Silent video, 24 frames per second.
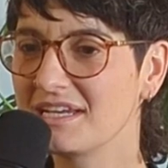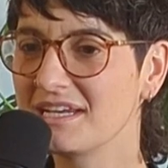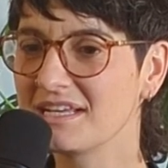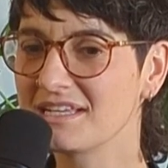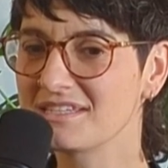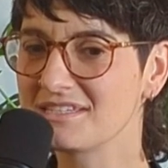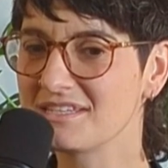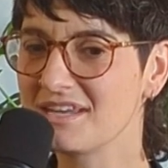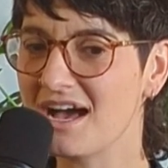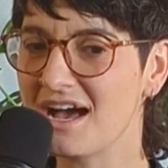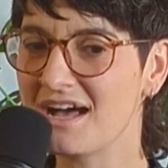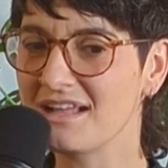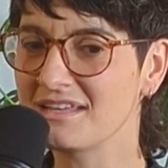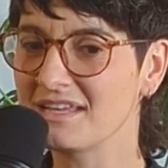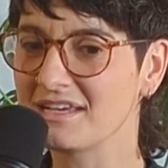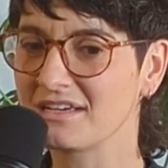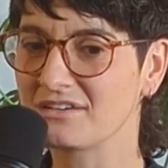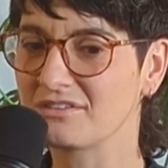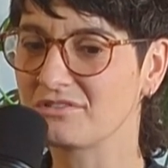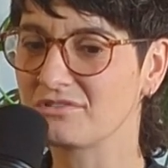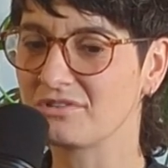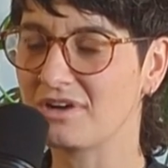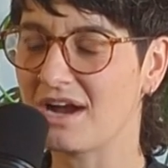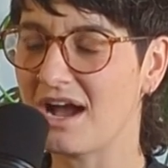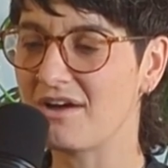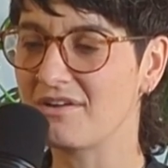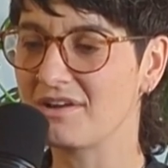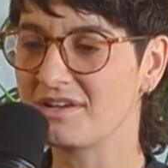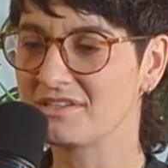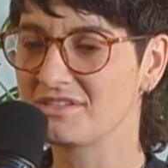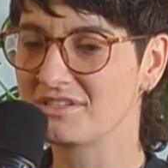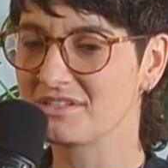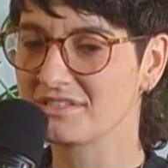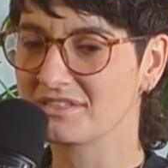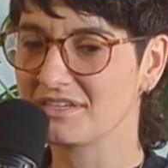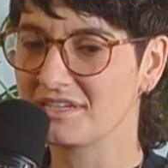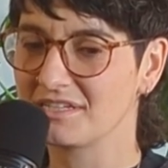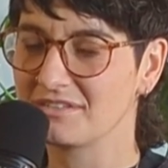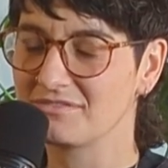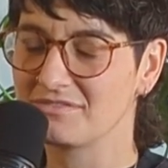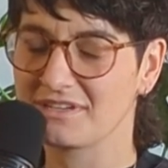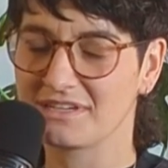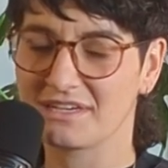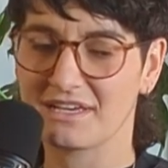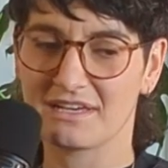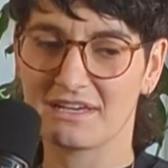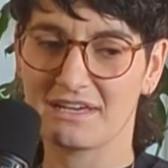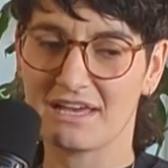and it's not like crowd. It's just kind of
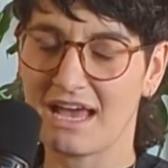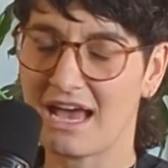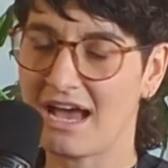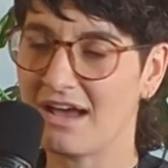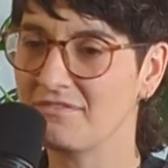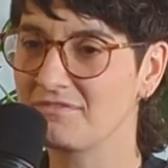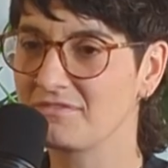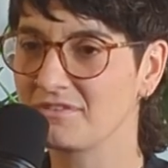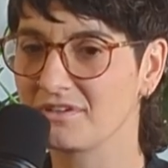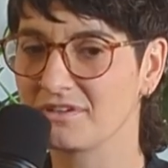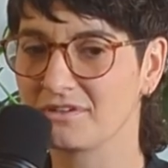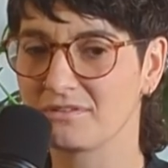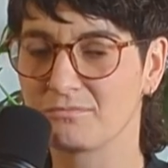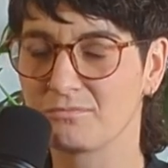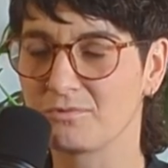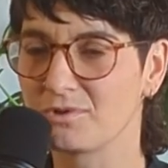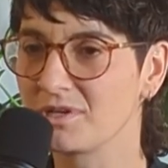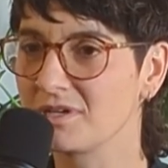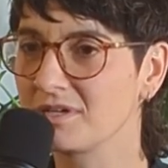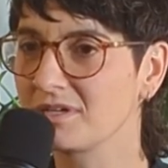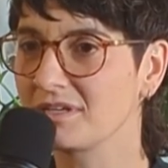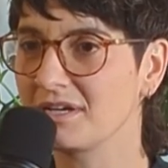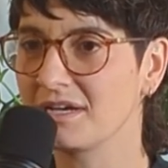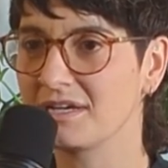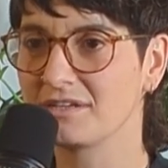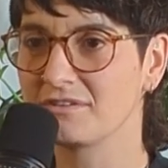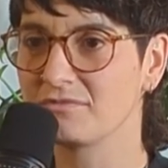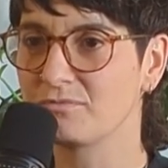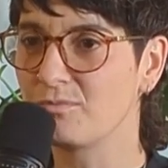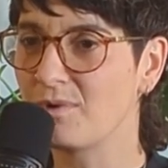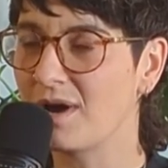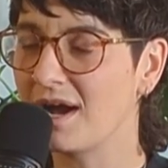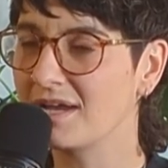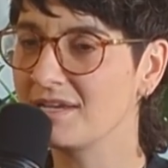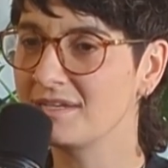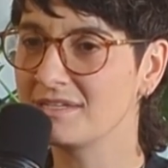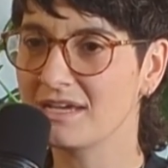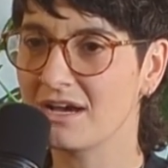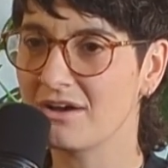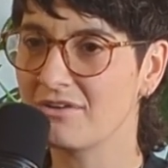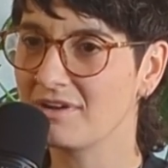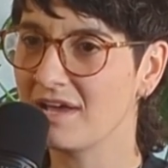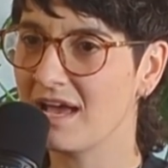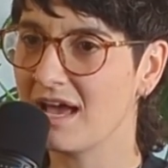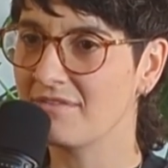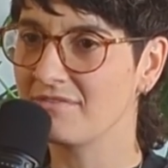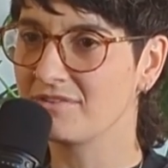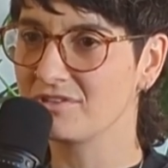like a after work kind of wind
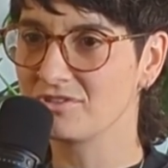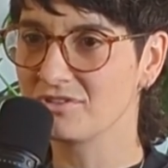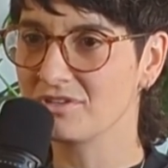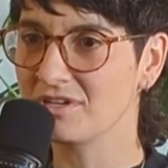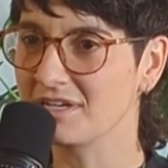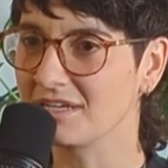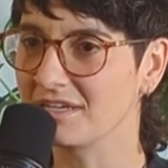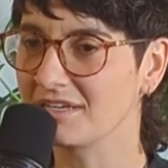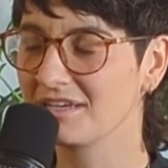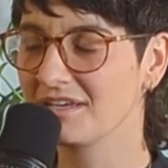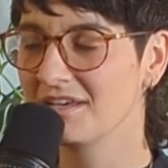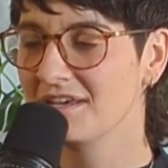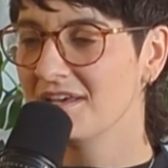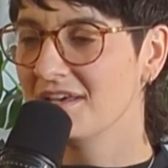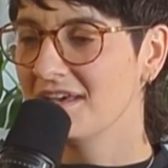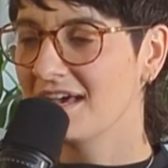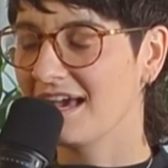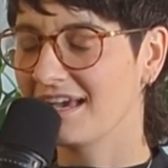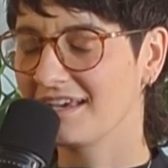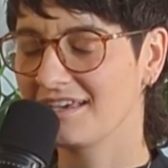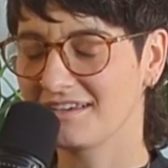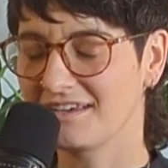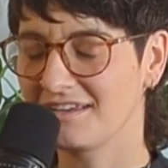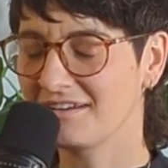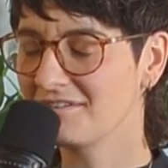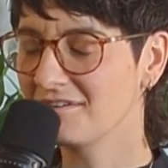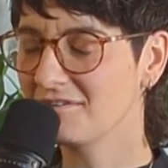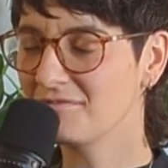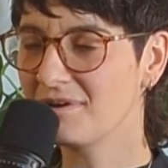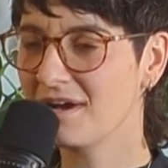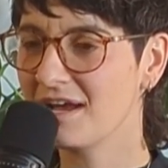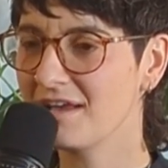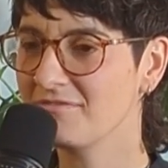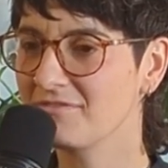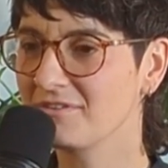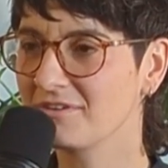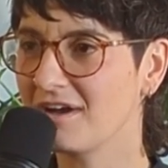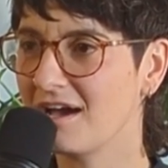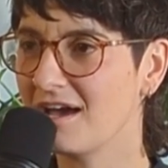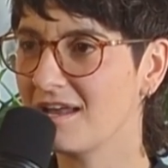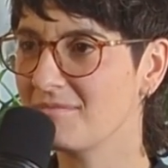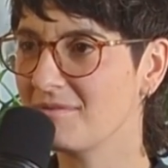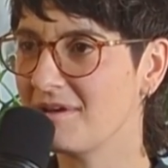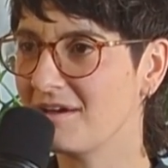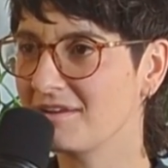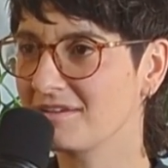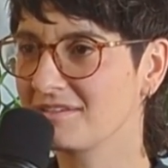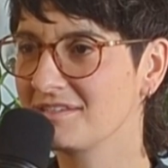down, have a drink. I don't know why I
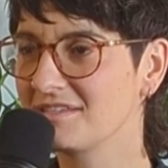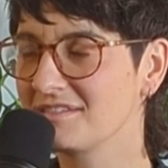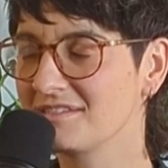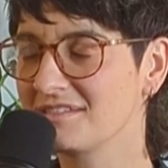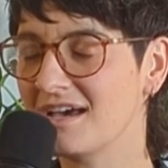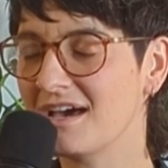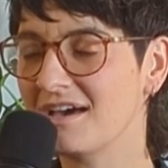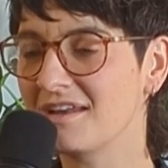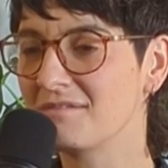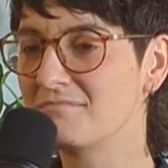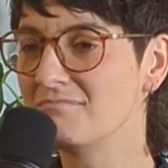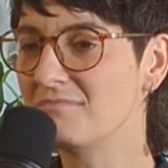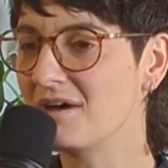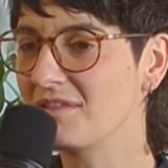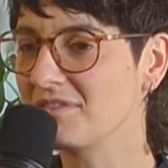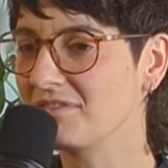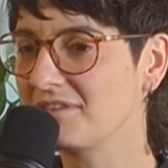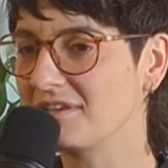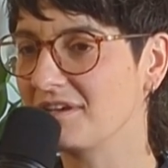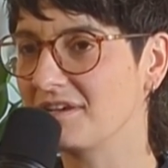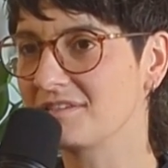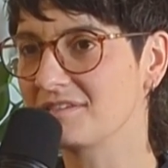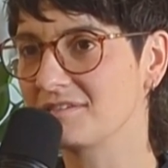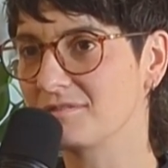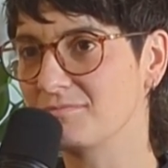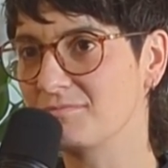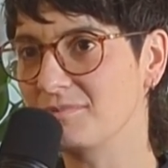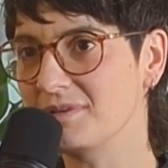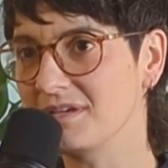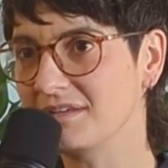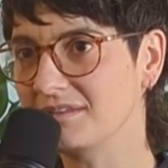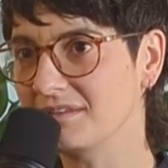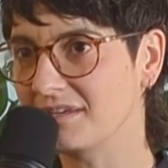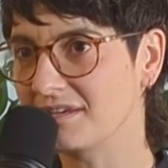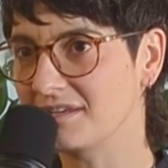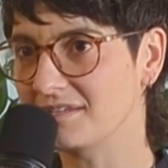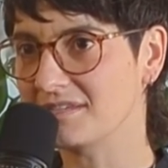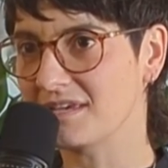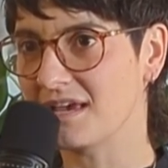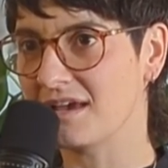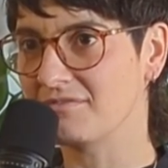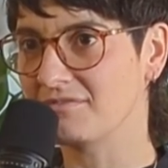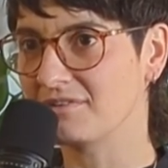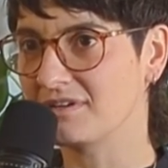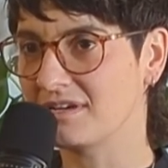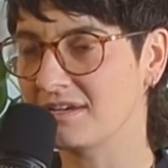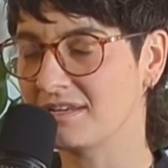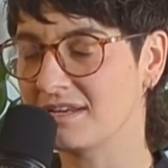forgot about it because it's not a monthly, it's a weekly. It's
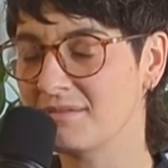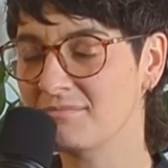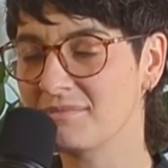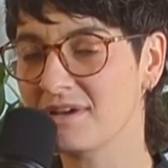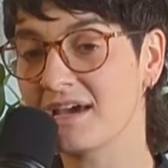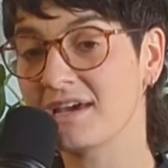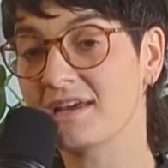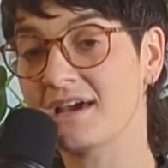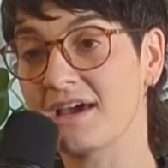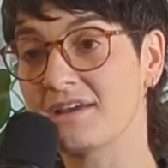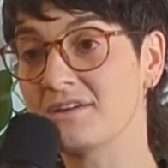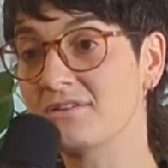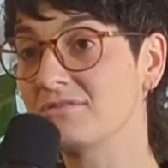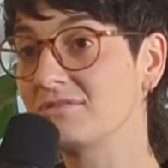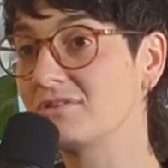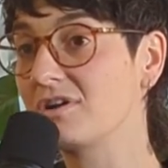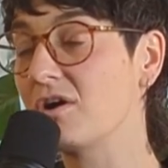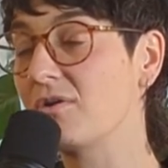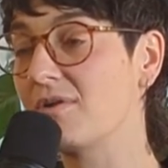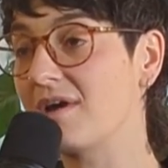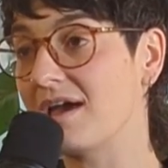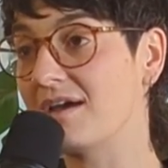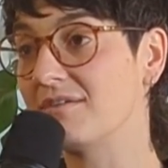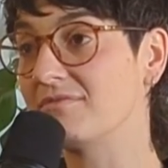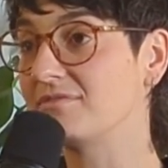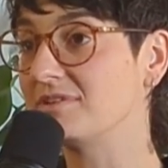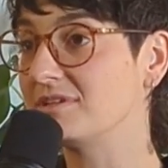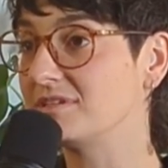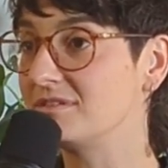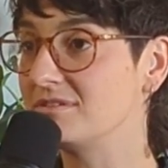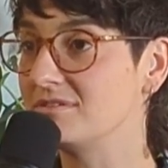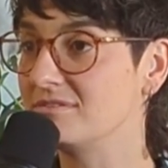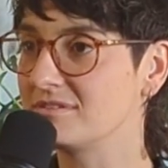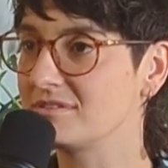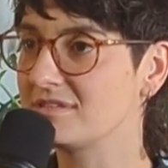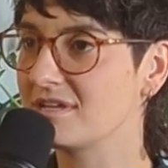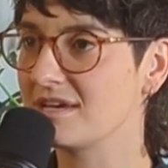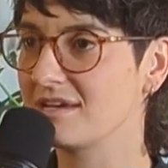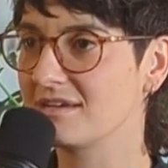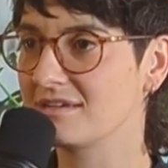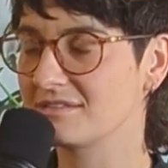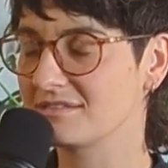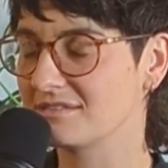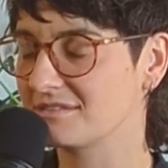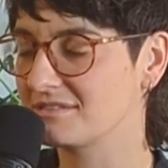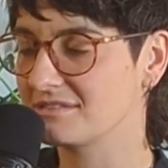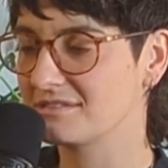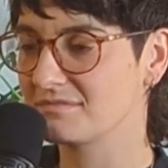and I don't go every Tuesday
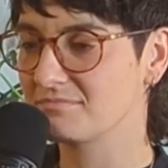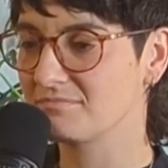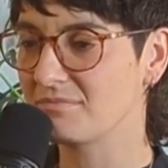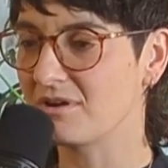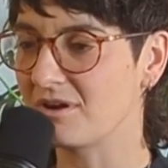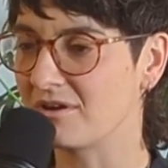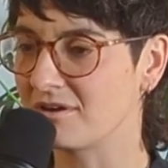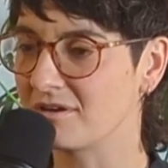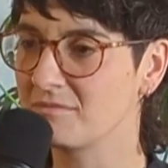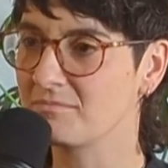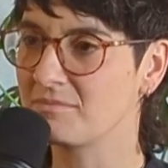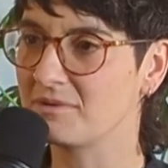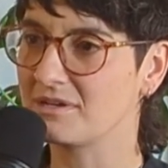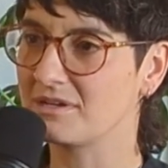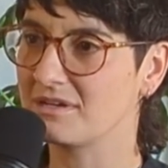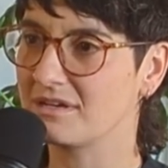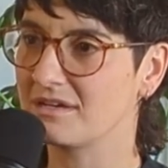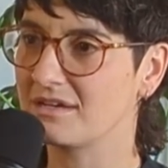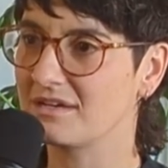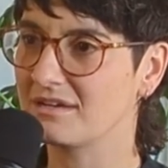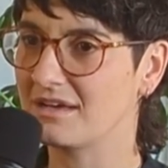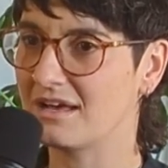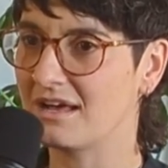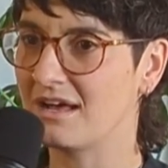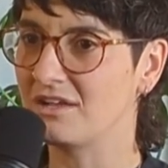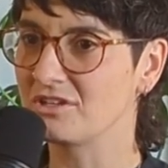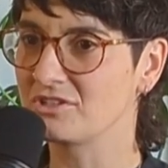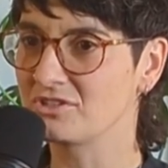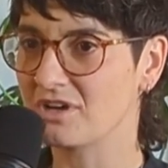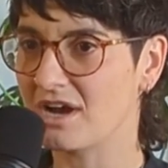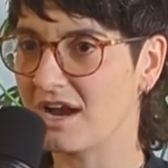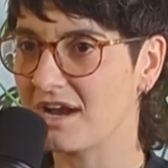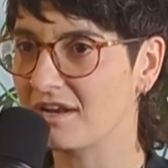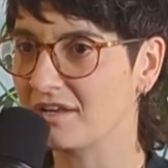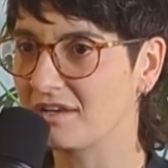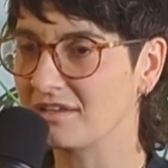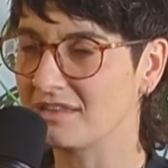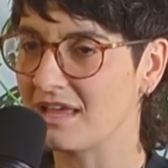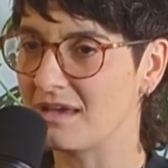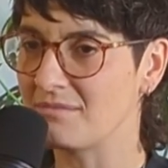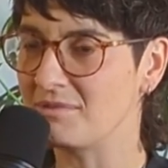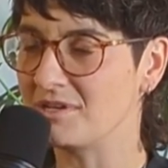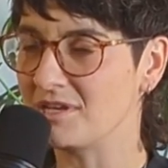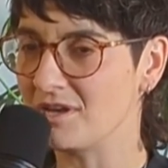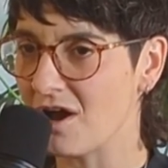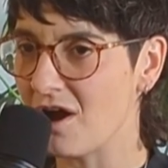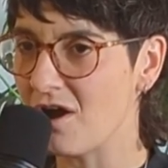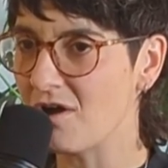because it's hard, but I'll try to
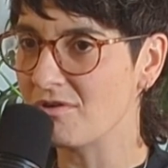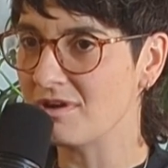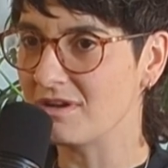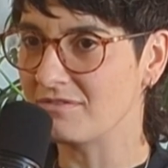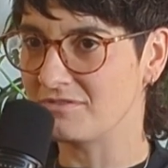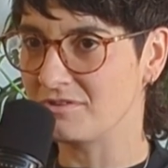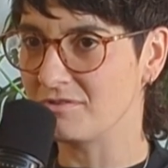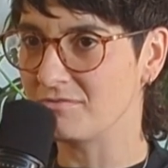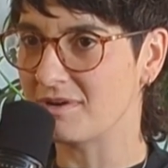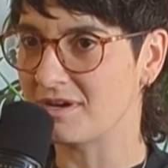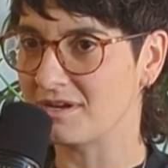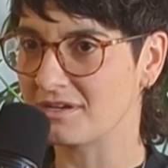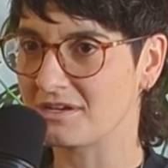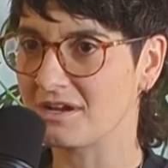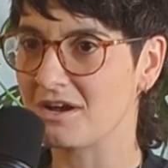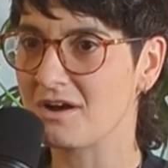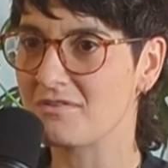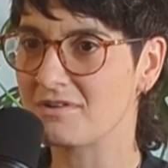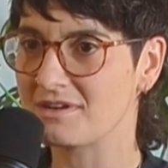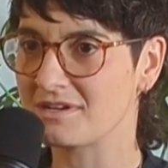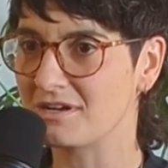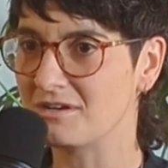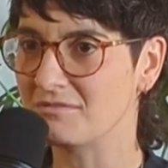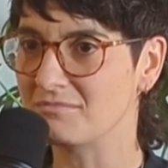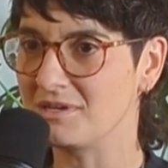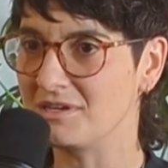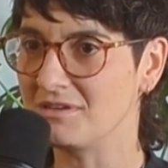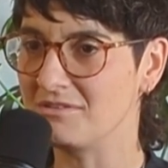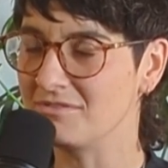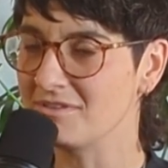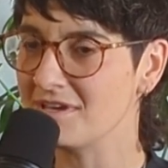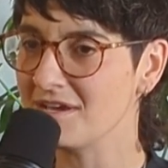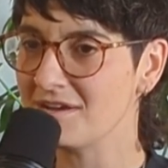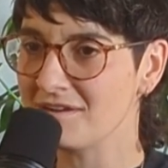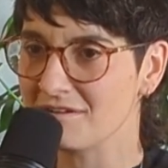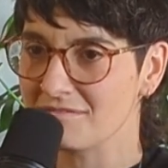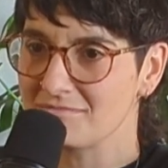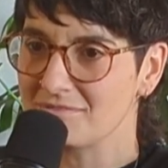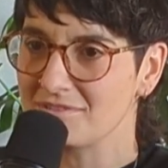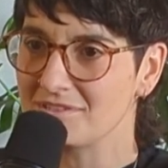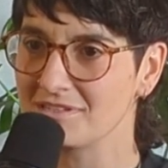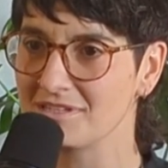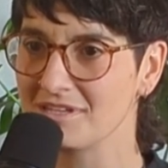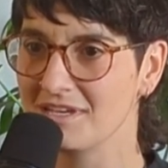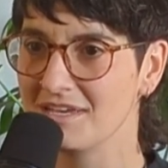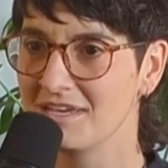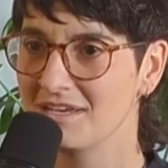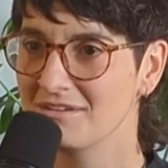let me know if you want to go and I'll meet you there and
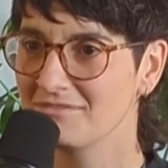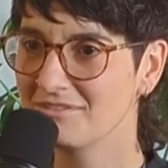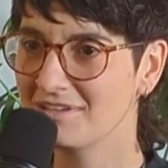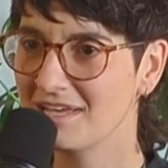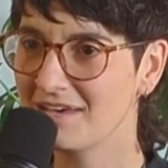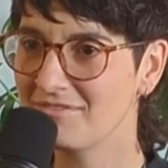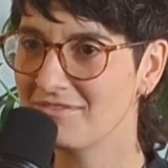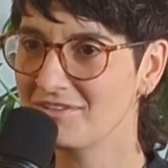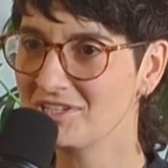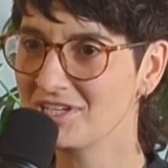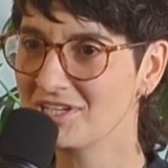we'll have a